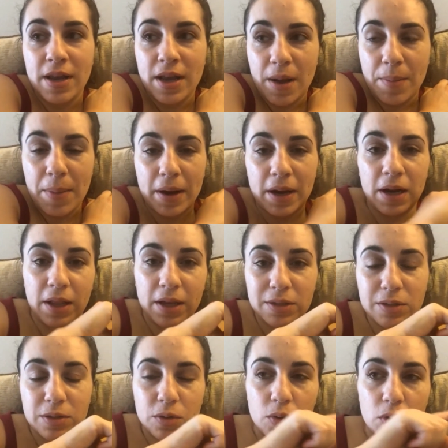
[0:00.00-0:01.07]
I'm not gonna like
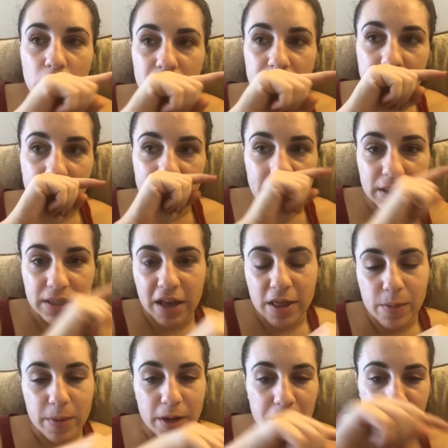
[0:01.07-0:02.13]
scroll to like the 10th
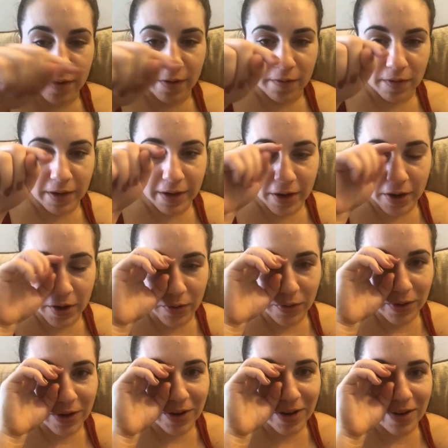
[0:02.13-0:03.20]
minute of our video.
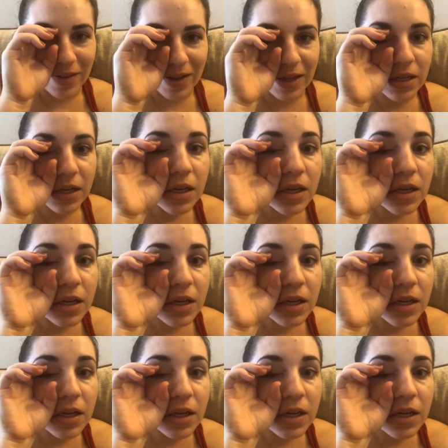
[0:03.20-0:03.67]
You know what I mean?